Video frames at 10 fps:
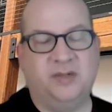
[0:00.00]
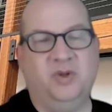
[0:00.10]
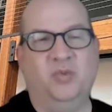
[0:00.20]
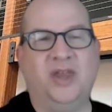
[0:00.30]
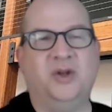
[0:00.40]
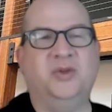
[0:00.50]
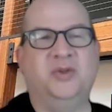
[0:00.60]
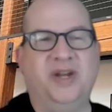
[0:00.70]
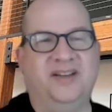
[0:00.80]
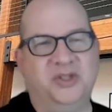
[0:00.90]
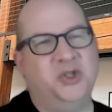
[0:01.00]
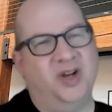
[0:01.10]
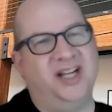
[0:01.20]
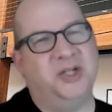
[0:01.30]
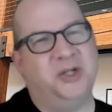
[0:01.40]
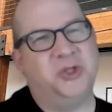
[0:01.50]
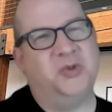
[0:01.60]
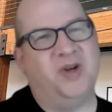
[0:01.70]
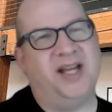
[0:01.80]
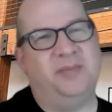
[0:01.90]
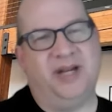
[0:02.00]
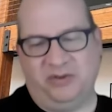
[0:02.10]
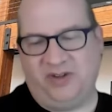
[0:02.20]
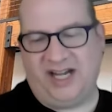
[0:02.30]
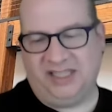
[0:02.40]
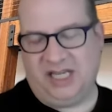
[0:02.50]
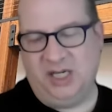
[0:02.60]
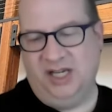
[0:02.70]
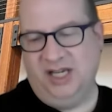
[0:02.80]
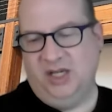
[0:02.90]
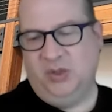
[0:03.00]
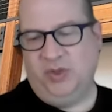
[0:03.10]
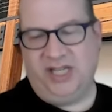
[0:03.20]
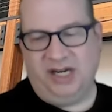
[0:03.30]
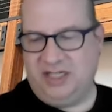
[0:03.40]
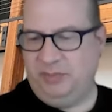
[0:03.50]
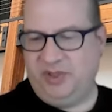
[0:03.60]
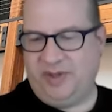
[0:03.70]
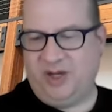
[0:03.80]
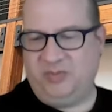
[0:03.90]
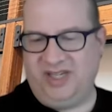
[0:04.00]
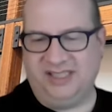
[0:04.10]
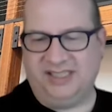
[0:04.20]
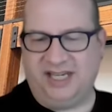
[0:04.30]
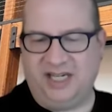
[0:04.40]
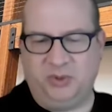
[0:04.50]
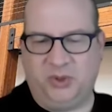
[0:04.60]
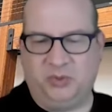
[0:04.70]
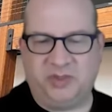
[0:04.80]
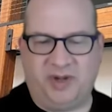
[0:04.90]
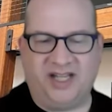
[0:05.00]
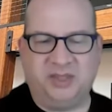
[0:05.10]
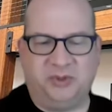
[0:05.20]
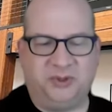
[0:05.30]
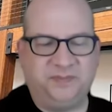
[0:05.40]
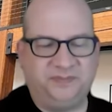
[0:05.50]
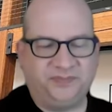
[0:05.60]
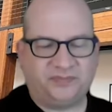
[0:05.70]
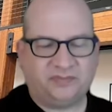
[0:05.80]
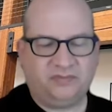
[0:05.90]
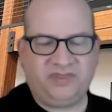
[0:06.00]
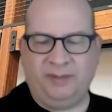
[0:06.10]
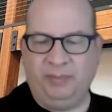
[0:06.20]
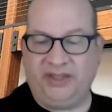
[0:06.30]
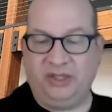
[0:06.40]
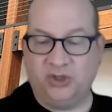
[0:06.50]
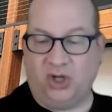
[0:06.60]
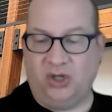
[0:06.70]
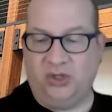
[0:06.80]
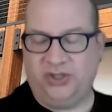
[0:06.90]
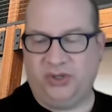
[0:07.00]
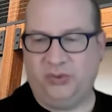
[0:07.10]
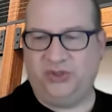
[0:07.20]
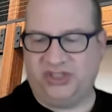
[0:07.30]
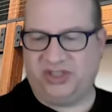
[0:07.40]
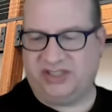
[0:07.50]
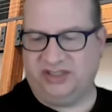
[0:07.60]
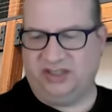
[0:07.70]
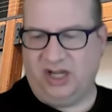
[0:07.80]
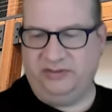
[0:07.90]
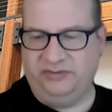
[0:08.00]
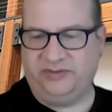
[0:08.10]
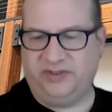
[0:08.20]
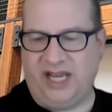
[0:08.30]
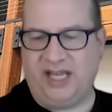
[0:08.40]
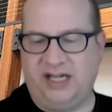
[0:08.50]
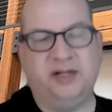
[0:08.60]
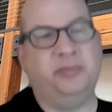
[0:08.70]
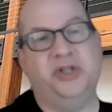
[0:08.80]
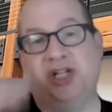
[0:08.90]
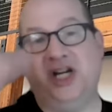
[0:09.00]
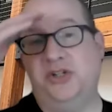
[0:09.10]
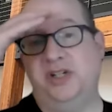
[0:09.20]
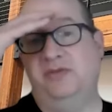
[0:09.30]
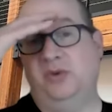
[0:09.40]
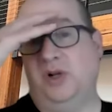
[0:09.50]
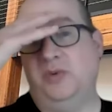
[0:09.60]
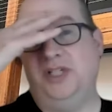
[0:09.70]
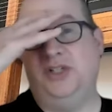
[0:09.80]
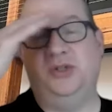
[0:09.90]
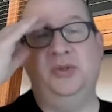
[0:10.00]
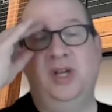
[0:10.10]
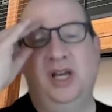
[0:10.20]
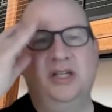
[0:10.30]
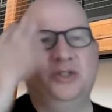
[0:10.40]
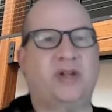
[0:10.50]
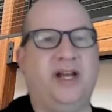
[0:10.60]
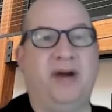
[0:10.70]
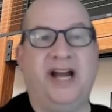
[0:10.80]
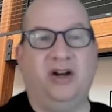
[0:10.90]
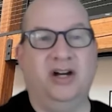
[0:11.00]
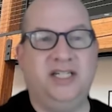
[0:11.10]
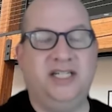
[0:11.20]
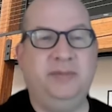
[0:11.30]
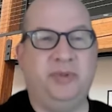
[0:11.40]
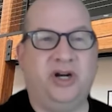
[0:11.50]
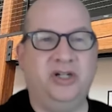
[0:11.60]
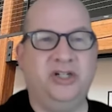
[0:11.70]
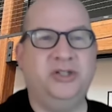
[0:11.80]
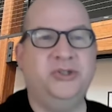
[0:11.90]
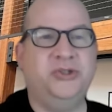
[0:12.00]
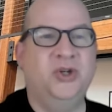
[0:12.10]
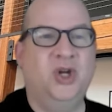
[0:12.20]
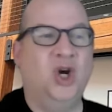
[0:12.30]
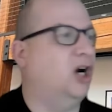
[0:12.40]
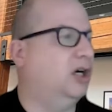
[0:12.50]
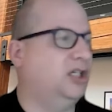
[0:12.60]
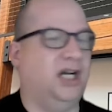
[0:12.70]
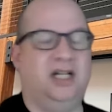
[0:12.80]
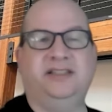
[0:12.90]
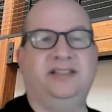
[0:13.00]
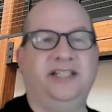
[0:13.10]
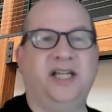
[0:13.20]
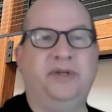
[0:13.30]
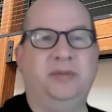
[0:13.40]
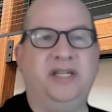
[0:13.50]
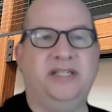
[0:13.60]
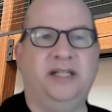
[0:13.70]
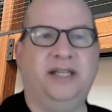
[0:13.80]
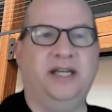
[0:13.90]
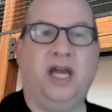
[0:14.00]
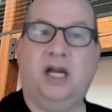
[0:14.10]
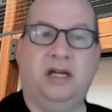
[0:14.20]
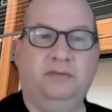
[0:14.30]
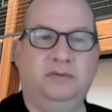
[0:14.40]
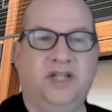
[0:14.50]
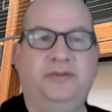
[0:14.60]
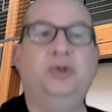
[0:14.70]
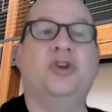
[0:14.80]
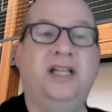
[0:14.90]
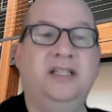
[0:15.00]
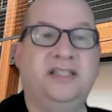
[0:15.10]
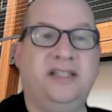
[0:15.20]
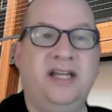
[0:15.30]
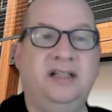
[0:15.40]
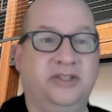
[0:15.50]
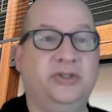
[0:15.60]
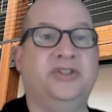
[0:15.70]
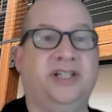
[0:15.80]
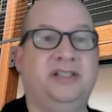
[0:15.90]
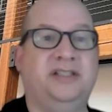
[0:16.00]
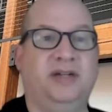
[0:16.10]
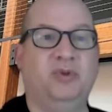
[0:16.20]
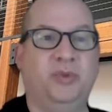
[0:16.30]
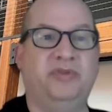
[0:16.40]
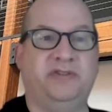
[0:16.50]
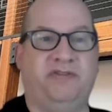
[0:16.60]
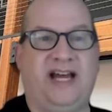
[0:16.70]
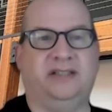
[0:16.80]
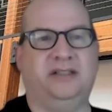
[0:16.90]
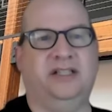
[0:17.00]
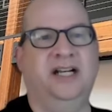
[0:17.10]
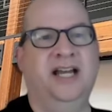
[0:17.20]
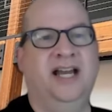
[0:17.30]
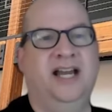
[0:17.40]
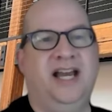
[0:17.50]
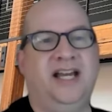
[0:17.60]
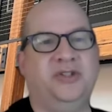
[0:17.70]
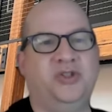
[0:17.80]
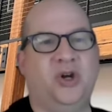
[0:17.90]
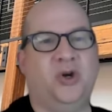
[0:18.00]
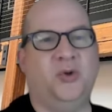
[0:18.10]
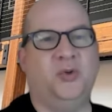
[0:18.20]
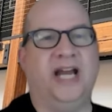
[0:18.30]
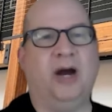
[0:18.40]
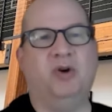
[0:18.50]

this is whether we have this great culture, right, about the fact that we care deeply about being sustainable and responsible. But there's also just this love and an appreciation for what we do. So like my R&D partners are constantly coming to me saying like, hey, have you tried this thing? This looks like this thing will move us faster. And so